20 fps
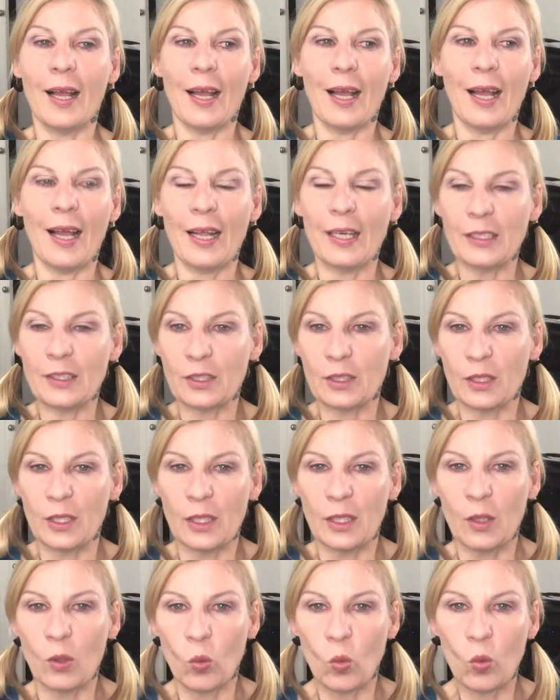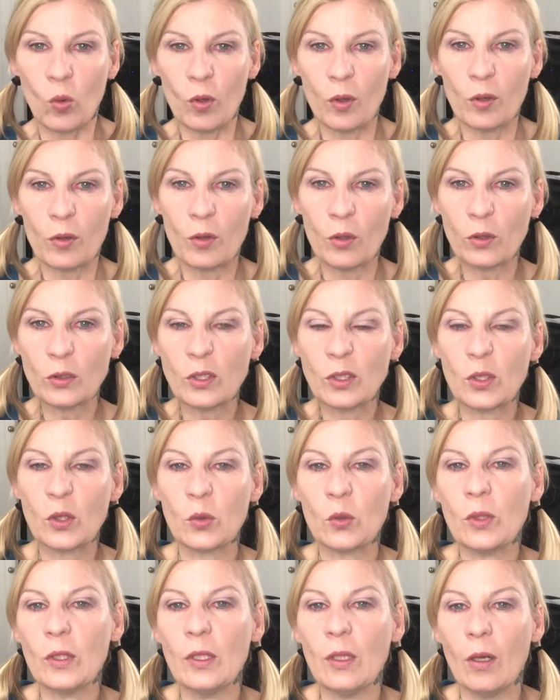And those
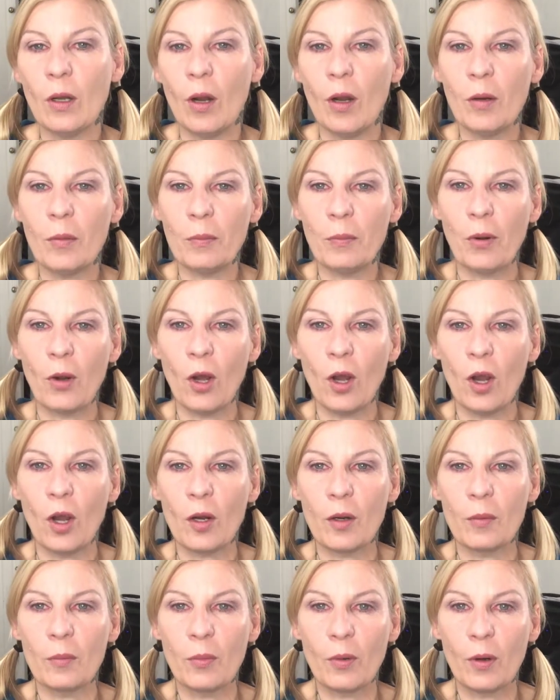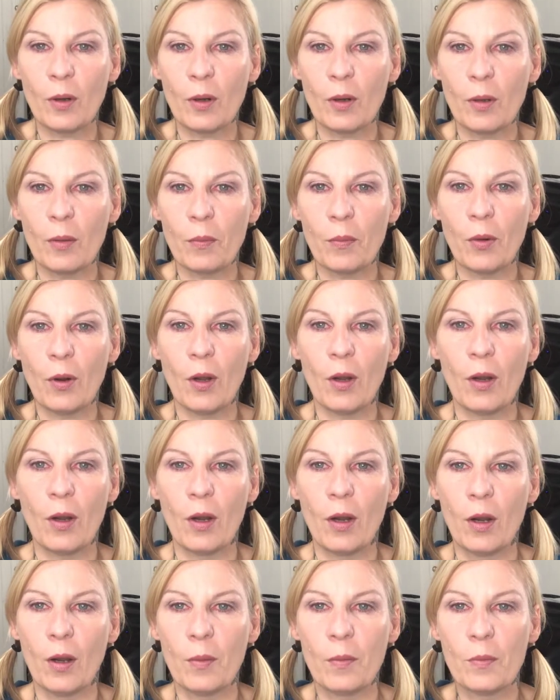3 long blocks
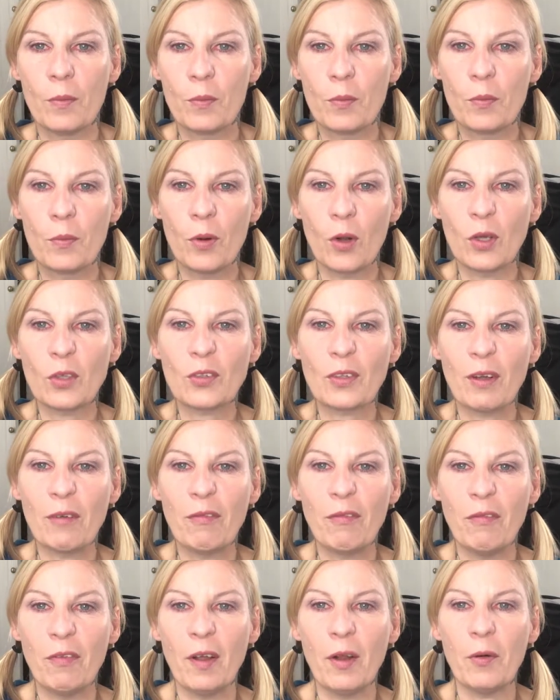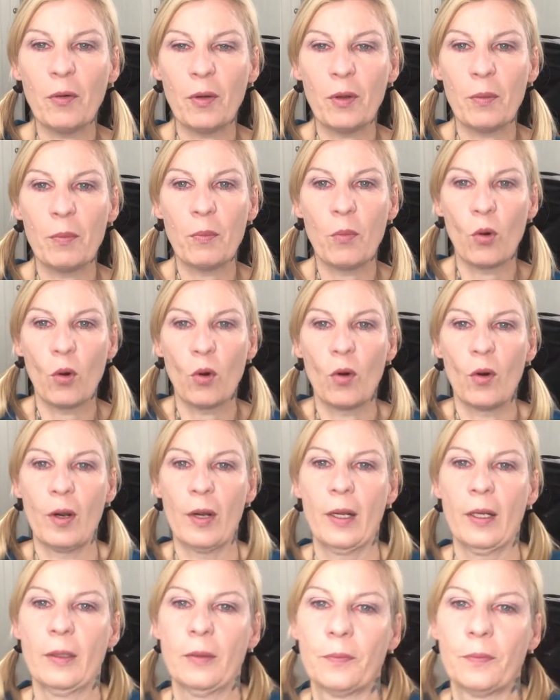are very boring.